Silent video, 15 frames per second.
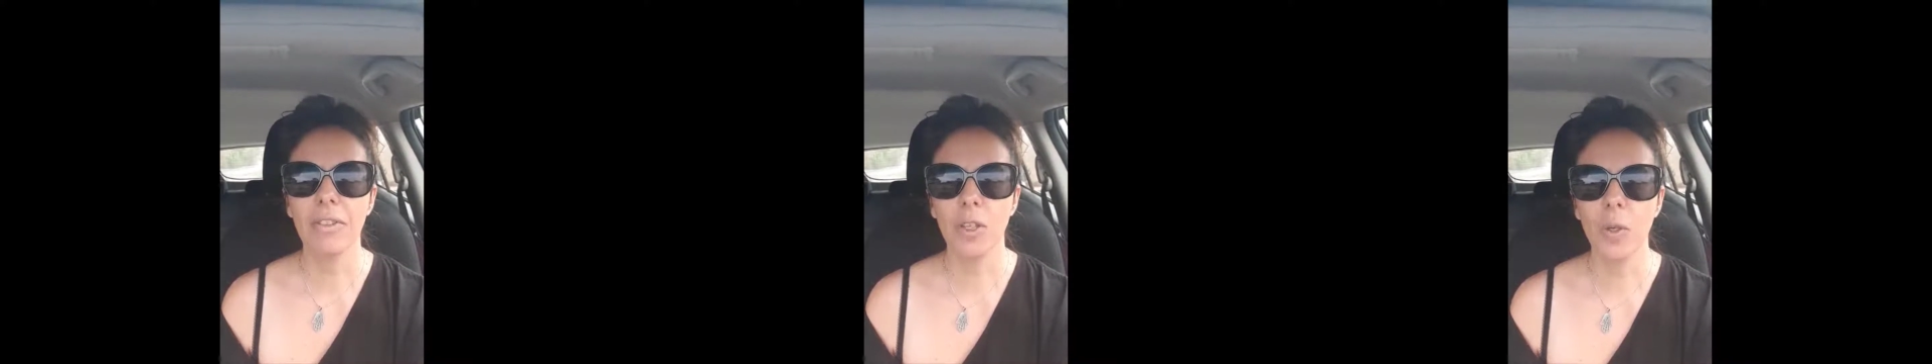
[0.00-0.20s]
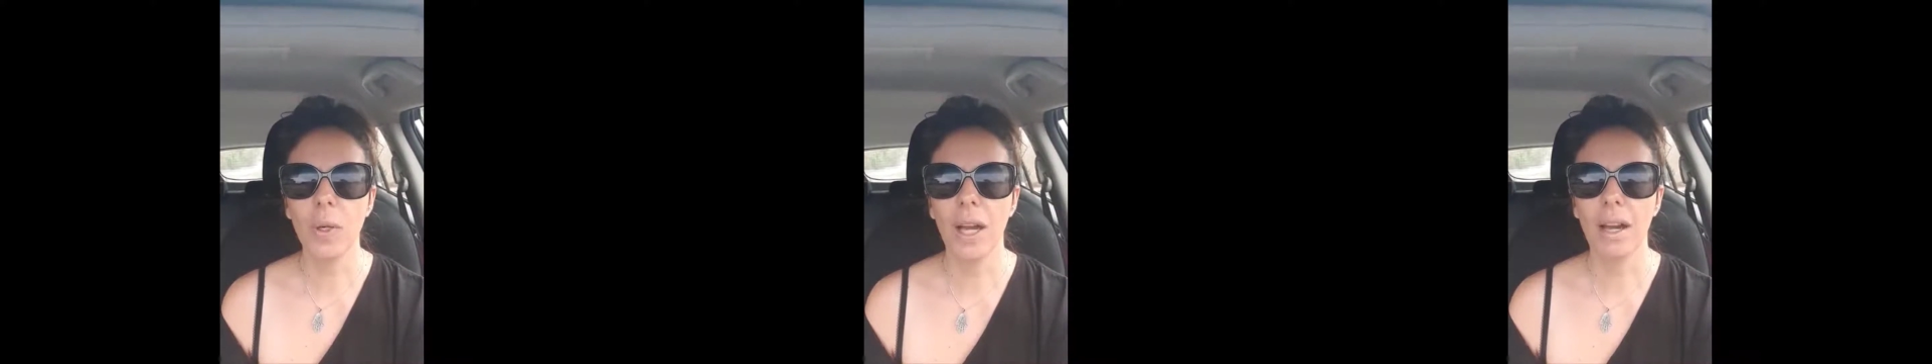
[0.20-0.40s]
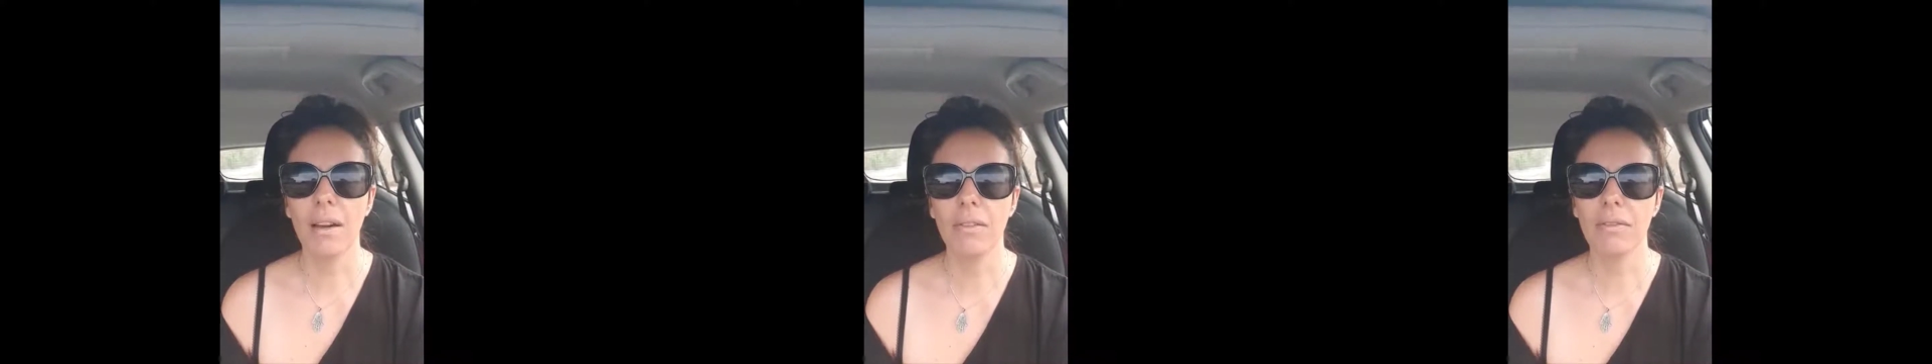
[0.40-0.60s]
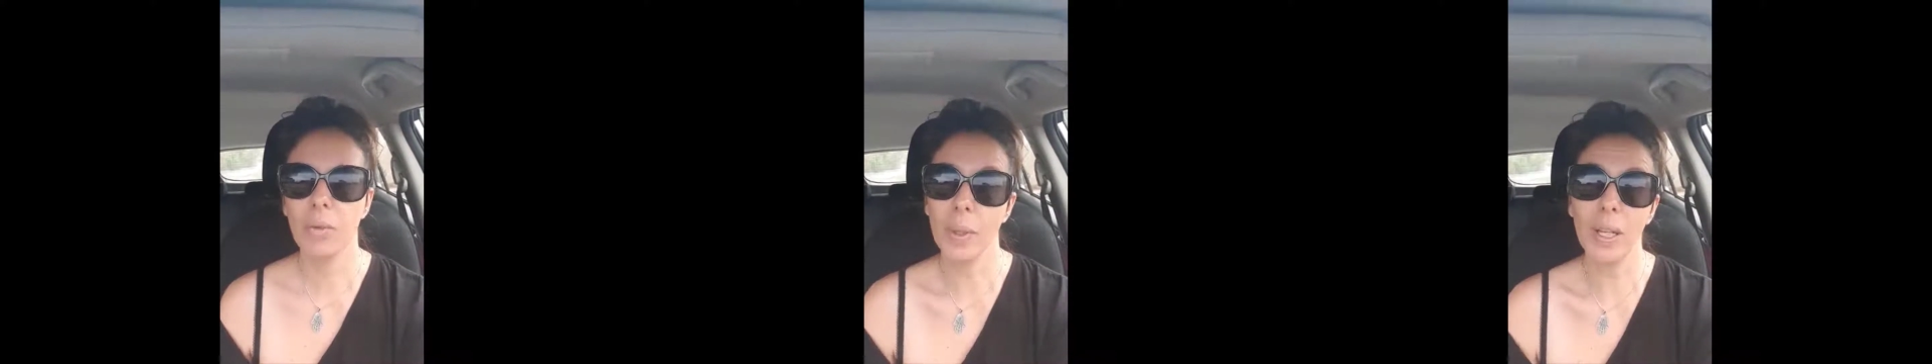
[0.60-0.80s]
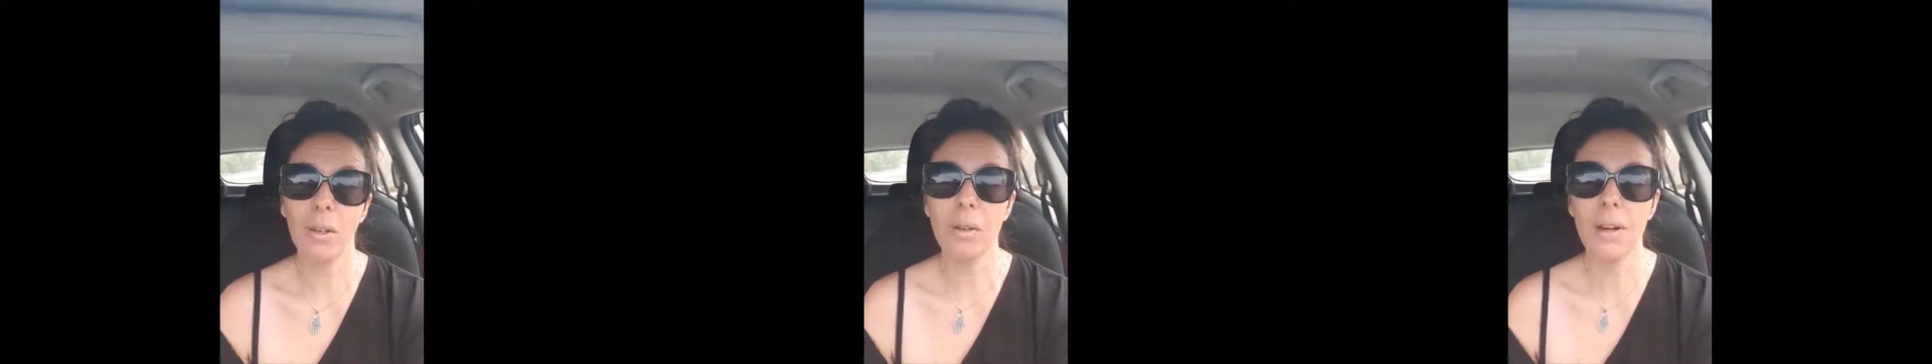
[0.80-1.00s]
you have,
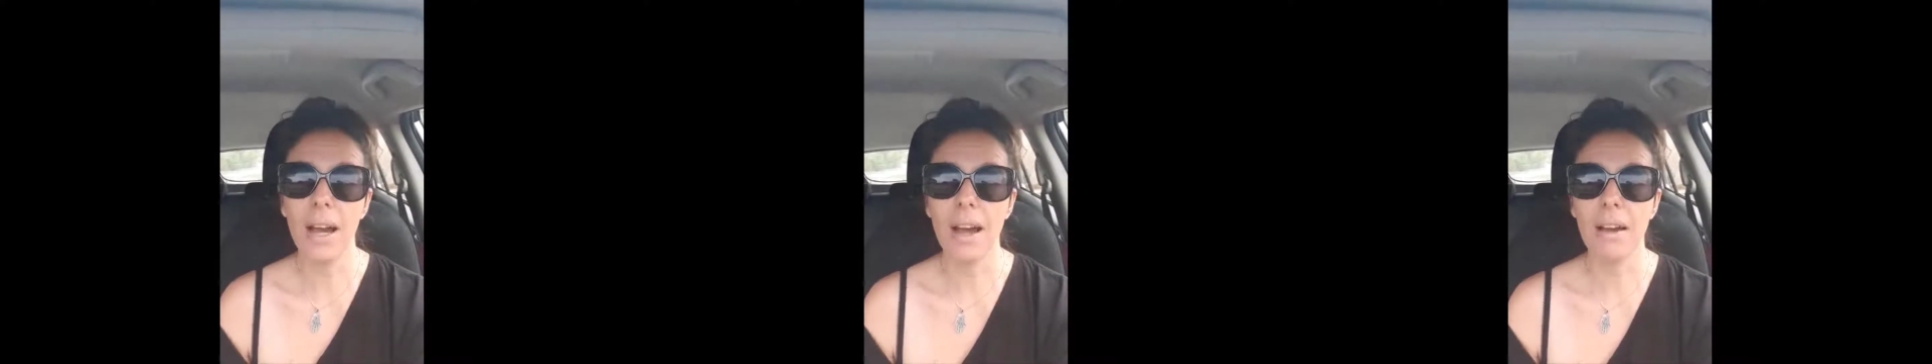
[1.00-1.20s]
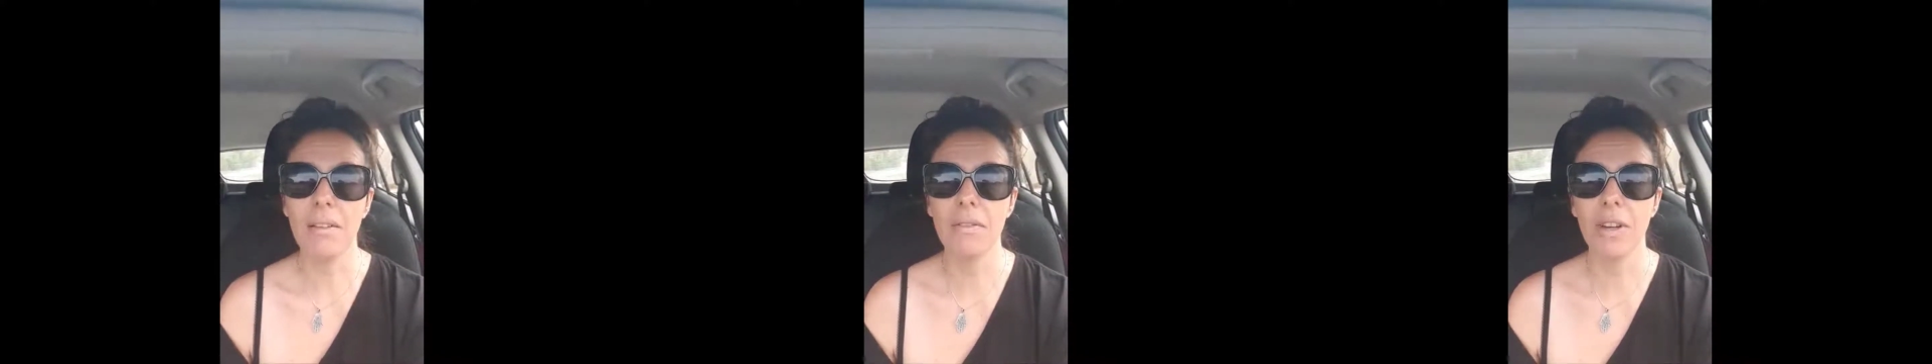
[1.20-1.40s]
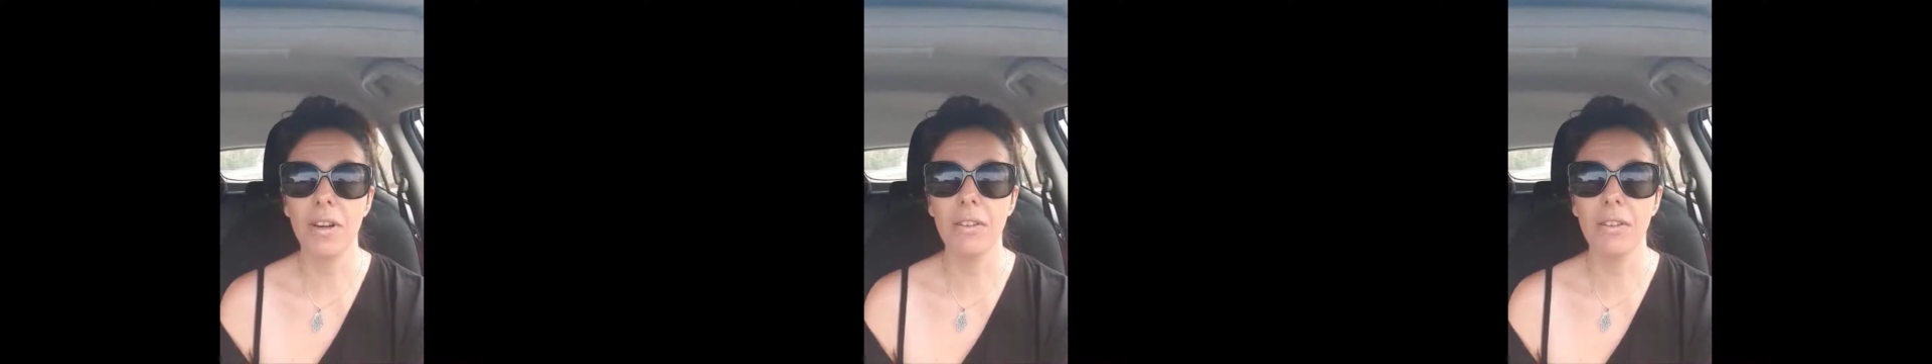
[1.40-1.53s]
we all have,